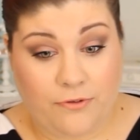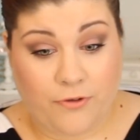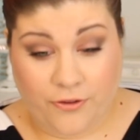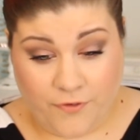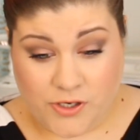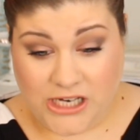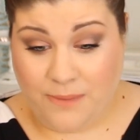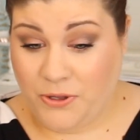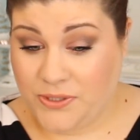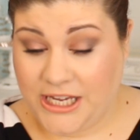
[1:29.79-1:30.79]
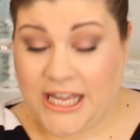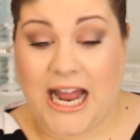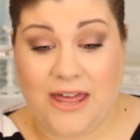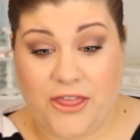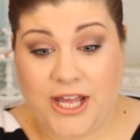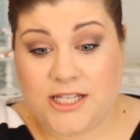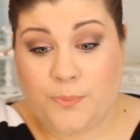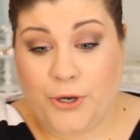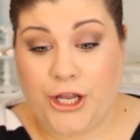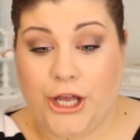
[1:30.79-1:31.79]
for the first time using it, I think
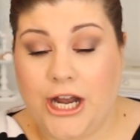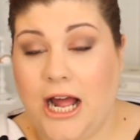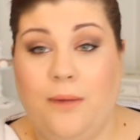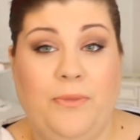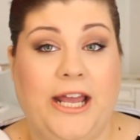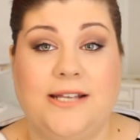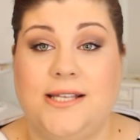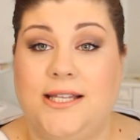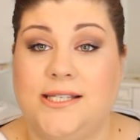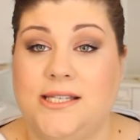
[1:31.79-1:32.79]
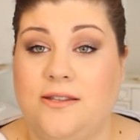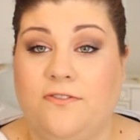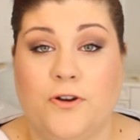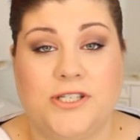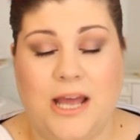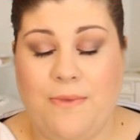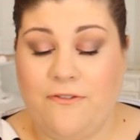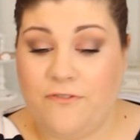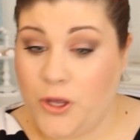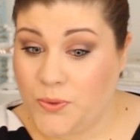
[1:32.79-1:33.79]
it's pretty good. Like I said, this is the first time
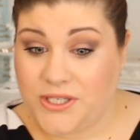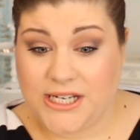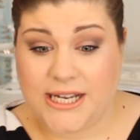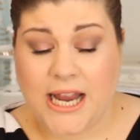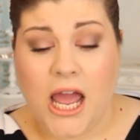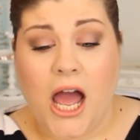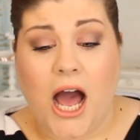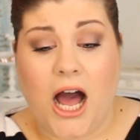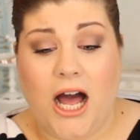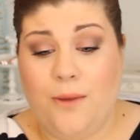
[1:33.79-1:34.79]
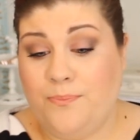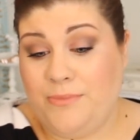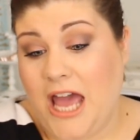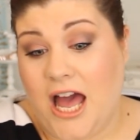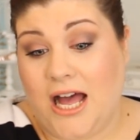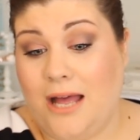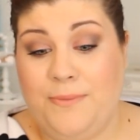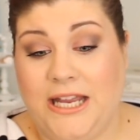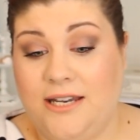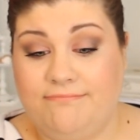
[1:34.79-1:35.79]
I've used it. Yeah, I
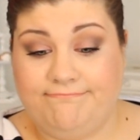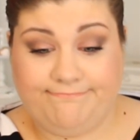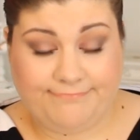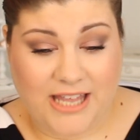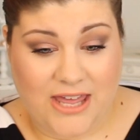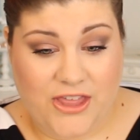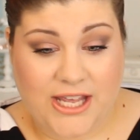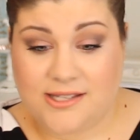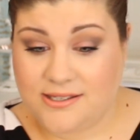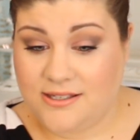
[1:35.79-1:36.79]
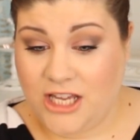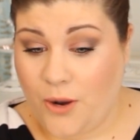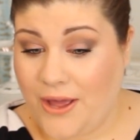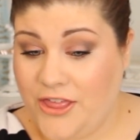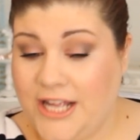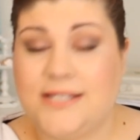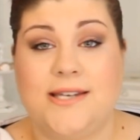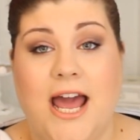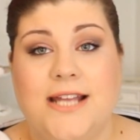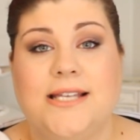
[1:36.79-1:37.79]
mean, I think it's, you know, I think
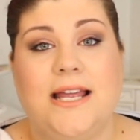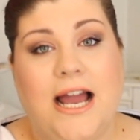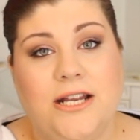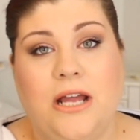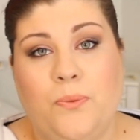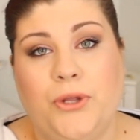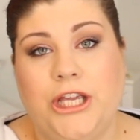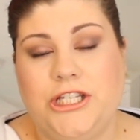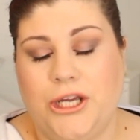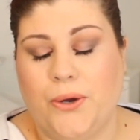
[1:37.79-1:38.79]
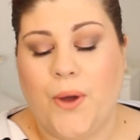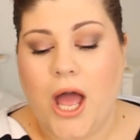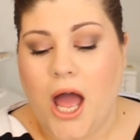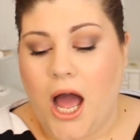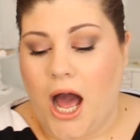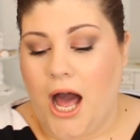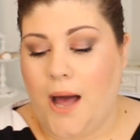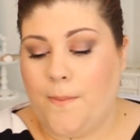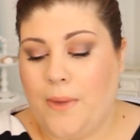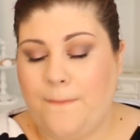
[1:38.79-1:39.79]
it's nice. I really do.
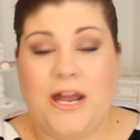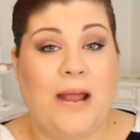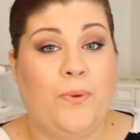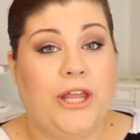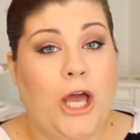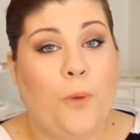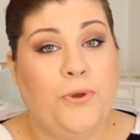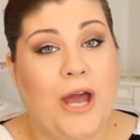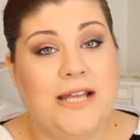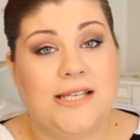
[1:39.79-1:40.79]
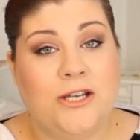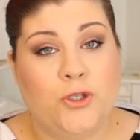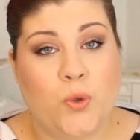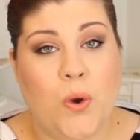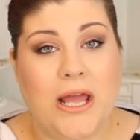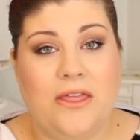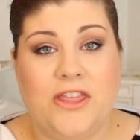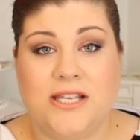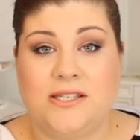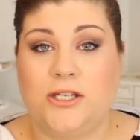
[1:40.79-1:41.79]
But I really hope you guys enjoy
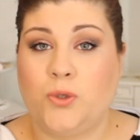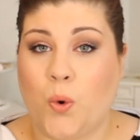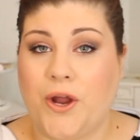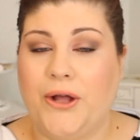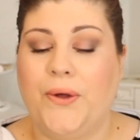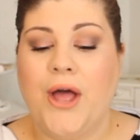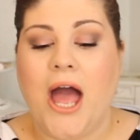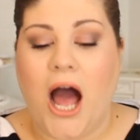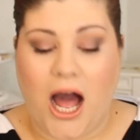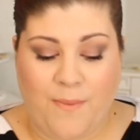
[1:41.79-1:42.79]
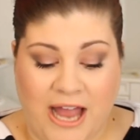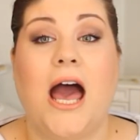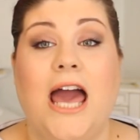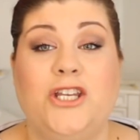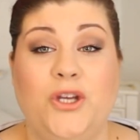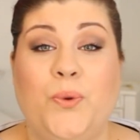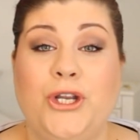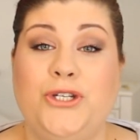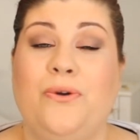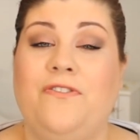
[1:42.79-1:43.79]
this tutorial. I do
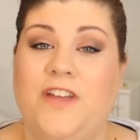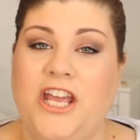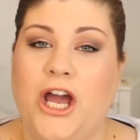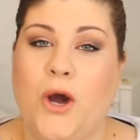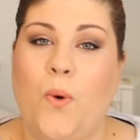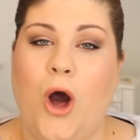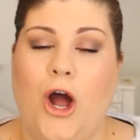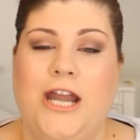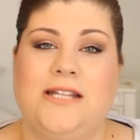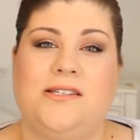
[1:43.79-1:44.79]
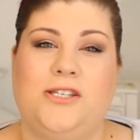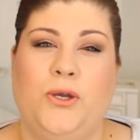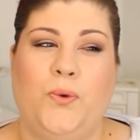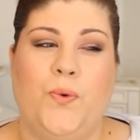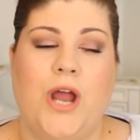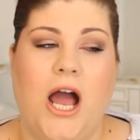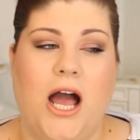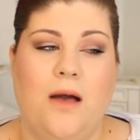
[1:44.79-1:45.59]
want to do a video on it soon,